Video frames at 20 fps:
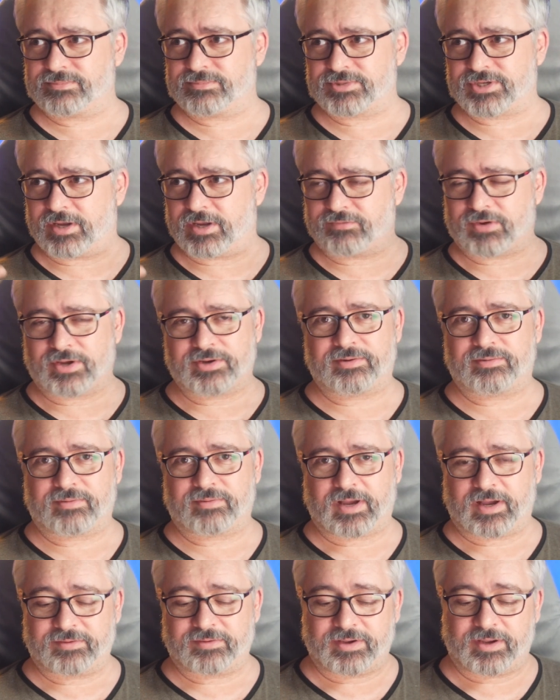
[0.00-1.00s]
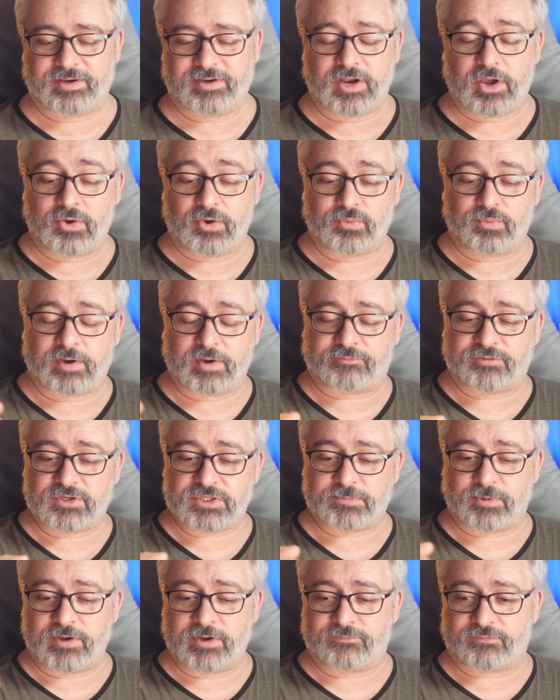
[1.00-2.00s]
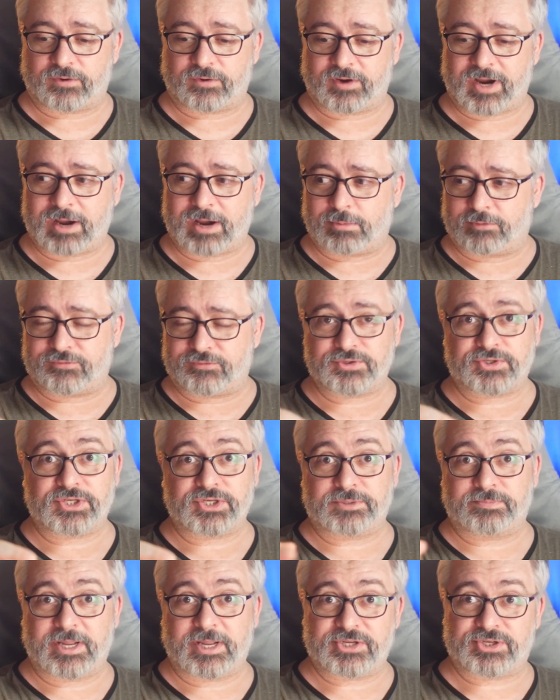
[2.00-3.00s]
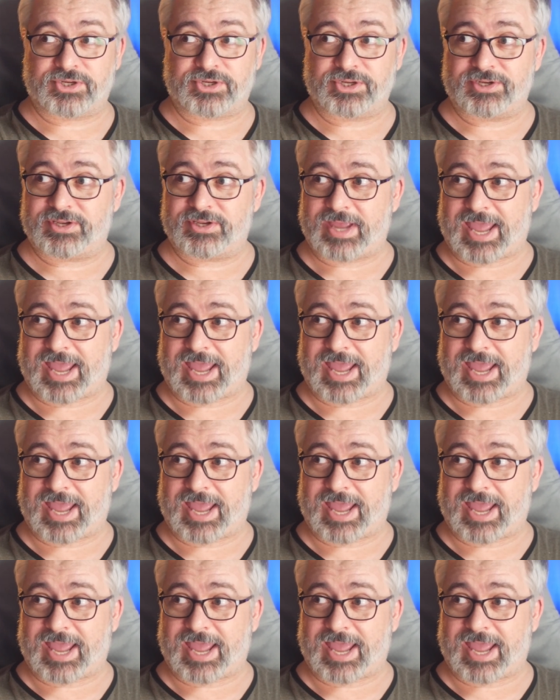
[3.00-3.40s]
So I've got no reference point for how often she's mentioned,